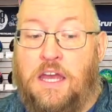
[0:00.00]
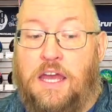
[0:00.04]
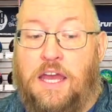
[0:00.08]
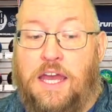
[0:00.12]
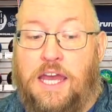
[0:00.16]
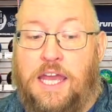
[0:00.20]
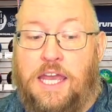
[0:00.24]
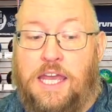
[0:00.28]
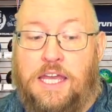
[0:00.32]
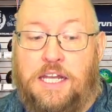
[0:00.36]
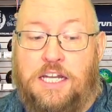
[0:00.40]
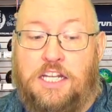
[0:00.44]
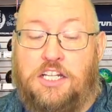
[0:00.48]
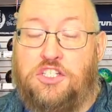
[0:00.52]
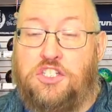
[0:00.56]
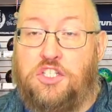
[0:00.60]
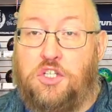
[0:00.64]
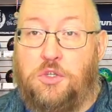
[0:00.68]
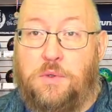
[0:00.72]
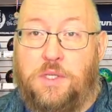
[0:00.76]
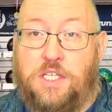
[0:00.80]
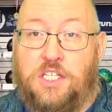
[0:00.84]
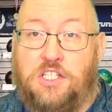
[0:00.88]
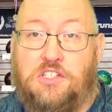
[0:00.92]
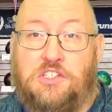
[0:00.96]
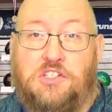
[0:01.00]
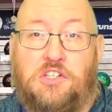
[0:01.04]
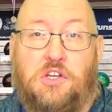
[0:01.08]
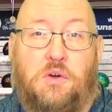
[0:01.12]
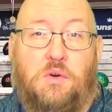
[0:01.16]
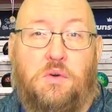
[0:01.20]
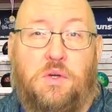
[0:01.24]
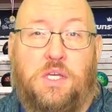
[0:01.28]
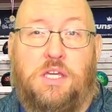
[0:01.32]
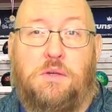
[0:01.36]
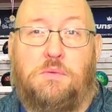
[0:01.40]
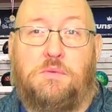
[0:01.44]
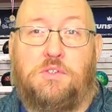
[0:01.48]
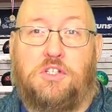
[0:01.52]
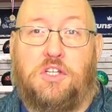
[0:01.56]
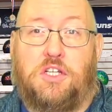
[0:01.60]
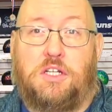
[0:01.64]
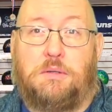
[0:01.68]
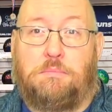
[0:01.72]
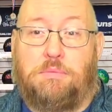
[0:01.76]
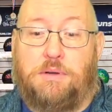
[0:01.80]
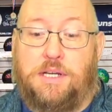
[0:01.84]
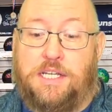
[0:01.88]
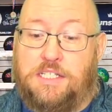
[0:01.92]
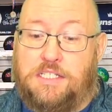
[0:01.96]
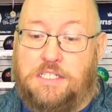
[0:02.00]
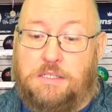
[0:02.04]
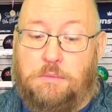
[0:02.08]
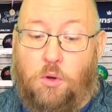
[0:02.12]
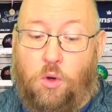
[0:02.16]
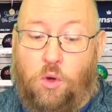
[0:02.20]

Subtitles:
And in doing so, he was going to bring some